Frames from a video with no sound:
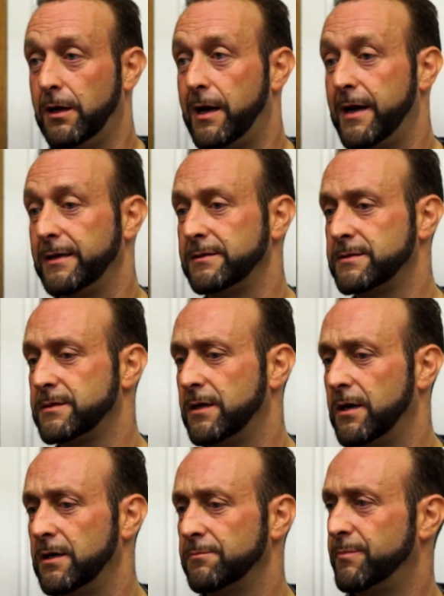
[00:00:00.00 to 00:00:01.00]
and
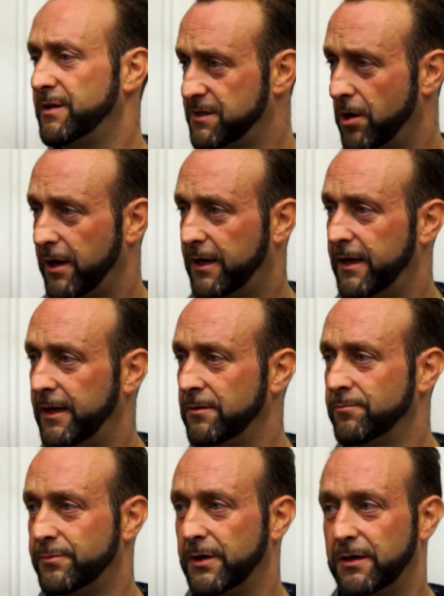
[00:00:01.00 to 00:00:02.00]
a bit of cycling,
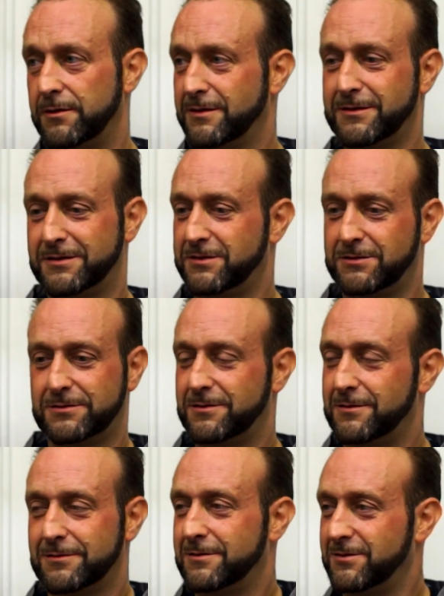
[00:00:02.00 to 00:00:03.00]
but
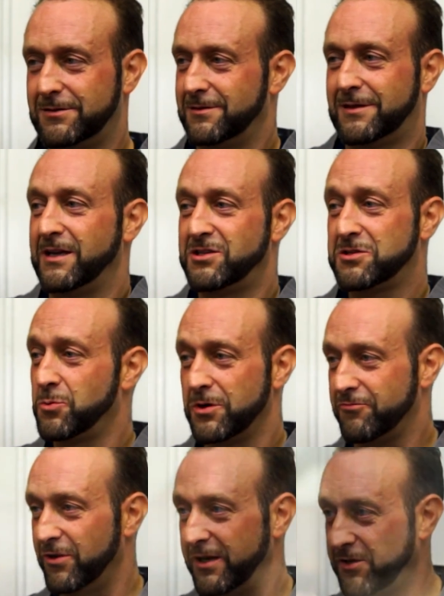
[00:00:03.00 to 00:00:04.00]
they just
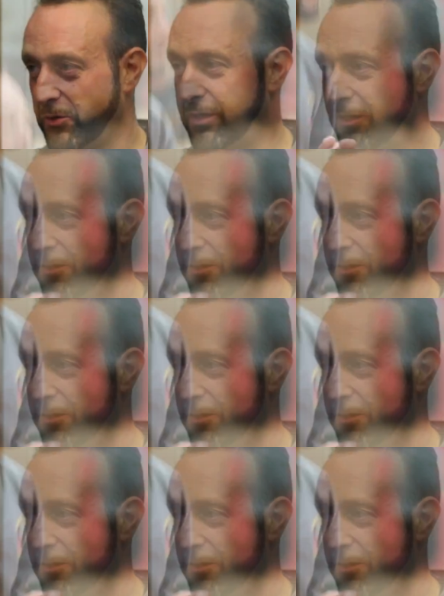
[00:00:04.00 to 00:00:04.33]
weren't really doing